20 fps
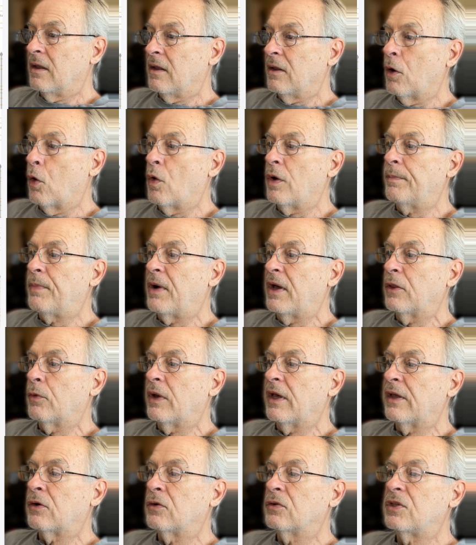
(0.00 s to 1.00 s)
Oh, and by the
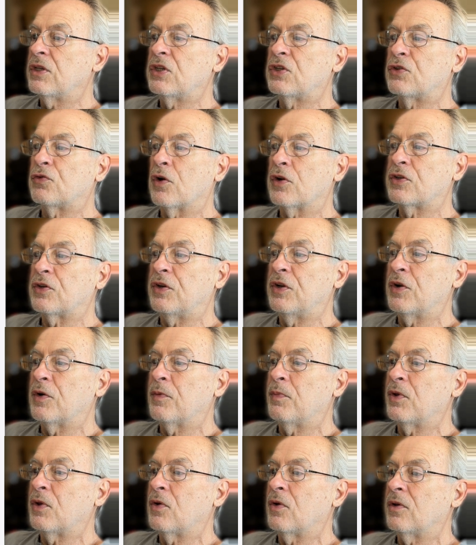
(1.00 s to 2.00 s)
way, I don't destructure here
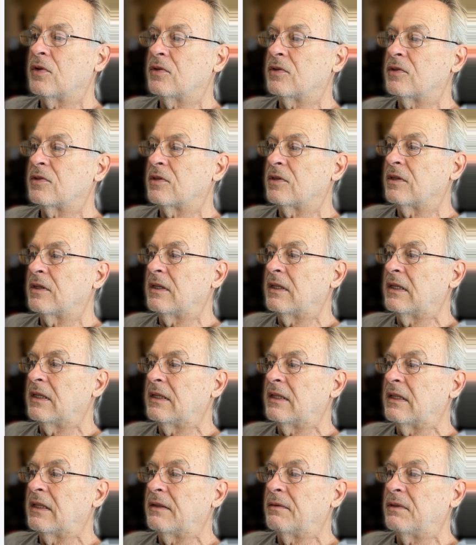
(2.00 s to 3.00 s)
because
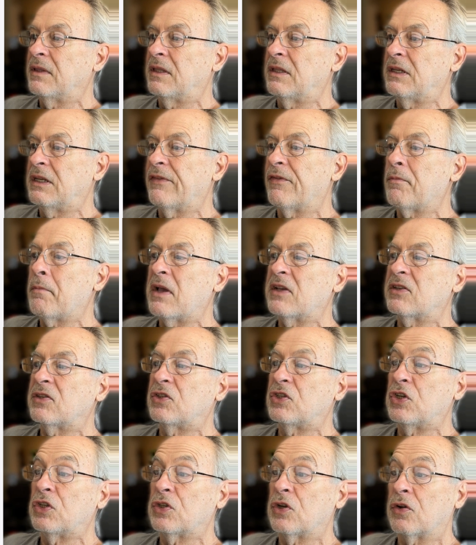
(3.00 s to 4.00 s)
the different
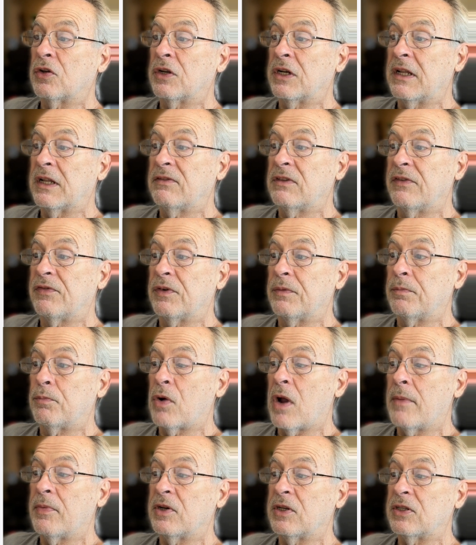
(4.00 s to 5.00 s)
messages are going to have different
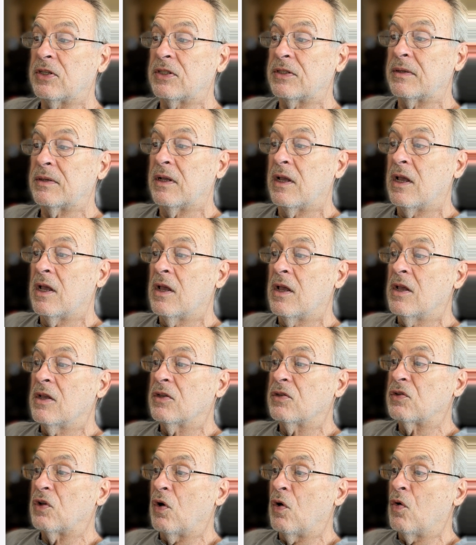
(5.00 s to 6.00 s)
properties.
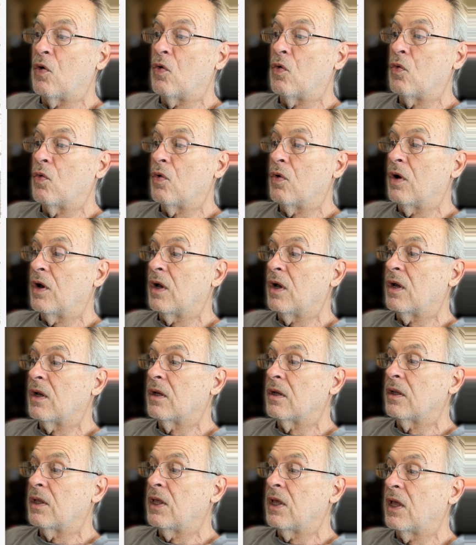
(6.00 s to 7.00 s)
So
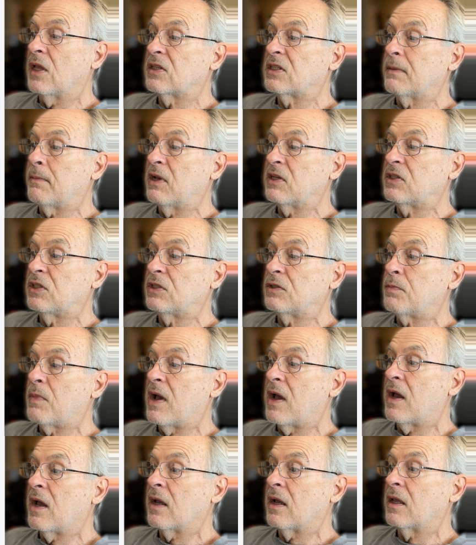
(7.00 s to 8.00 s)
he gets the message
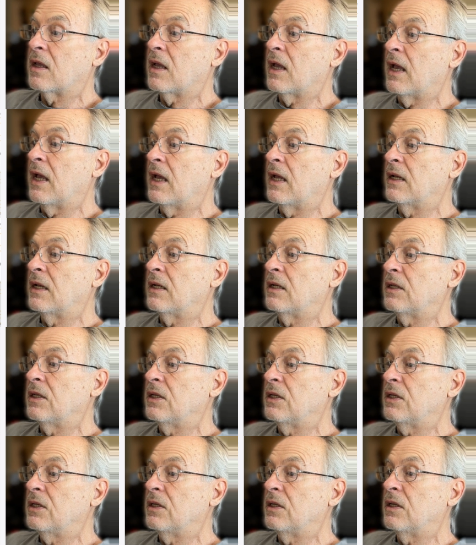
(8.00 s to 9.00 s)
back, and
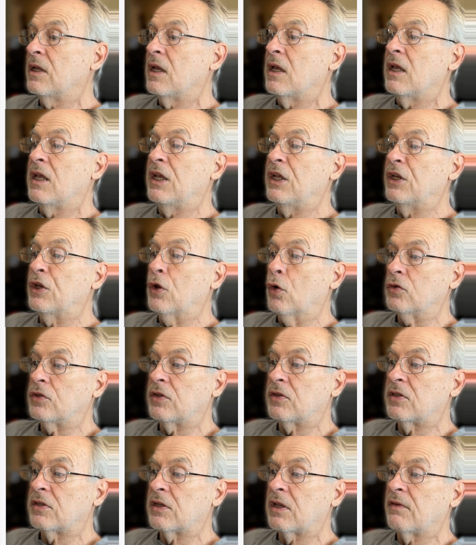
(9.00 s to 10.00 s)
he knows
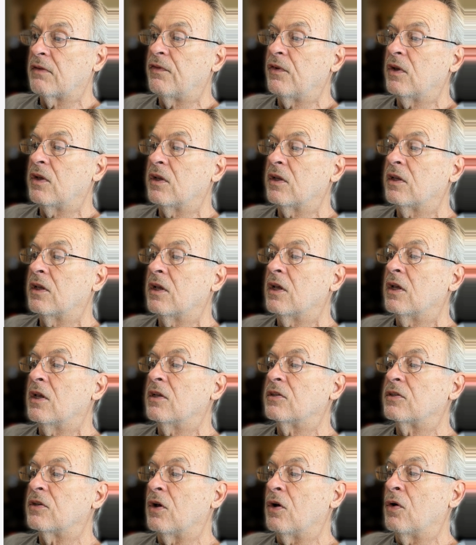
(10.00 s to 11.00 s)
it's a config.
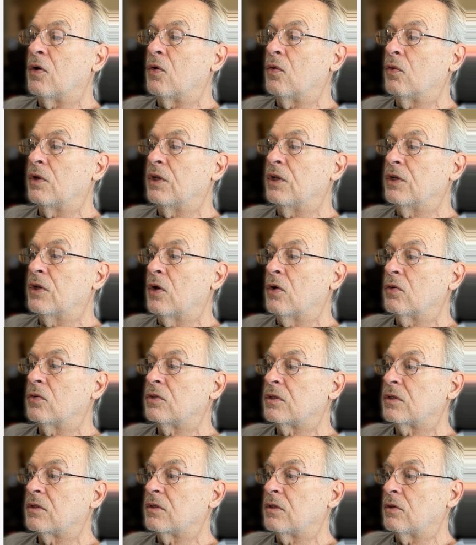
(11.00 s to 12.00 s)
So he
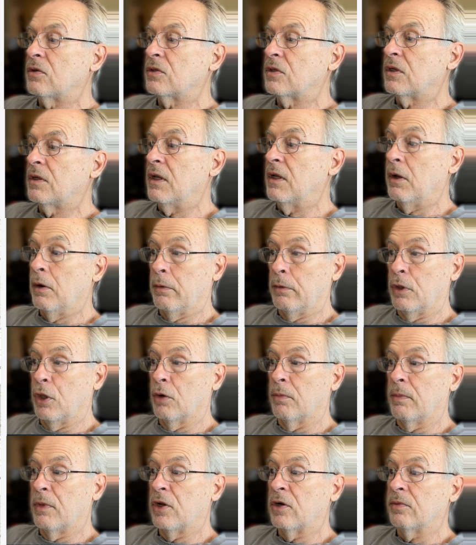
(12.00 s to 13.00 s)
knows there
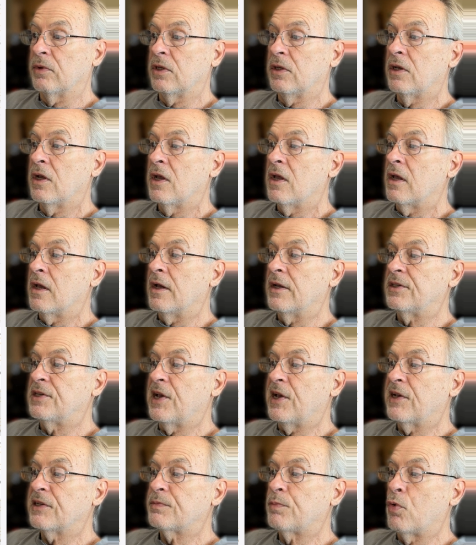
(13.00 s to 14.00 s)
better be a
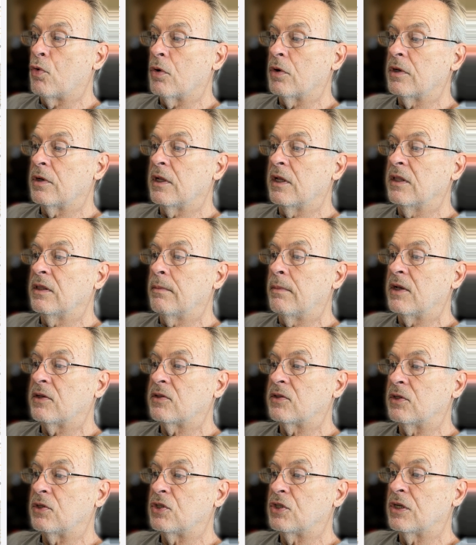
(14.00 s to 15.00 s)
task port in the
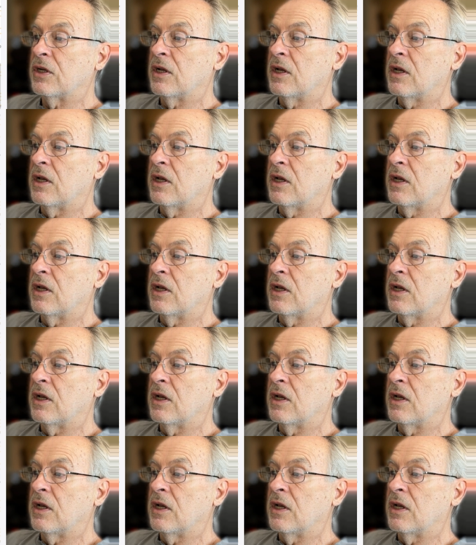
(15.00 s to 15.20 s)
message,